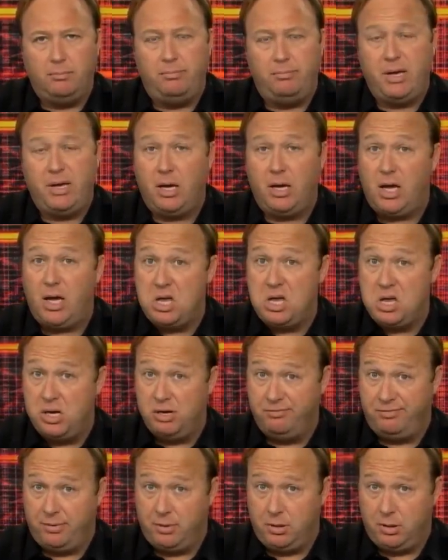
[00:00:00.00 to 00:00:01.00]
being
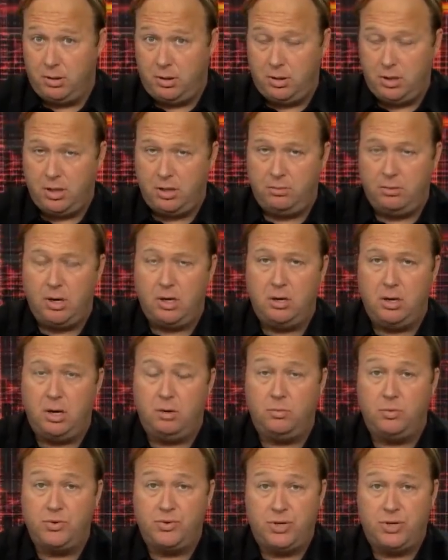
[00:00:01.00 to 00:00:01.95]
evil and, and, and,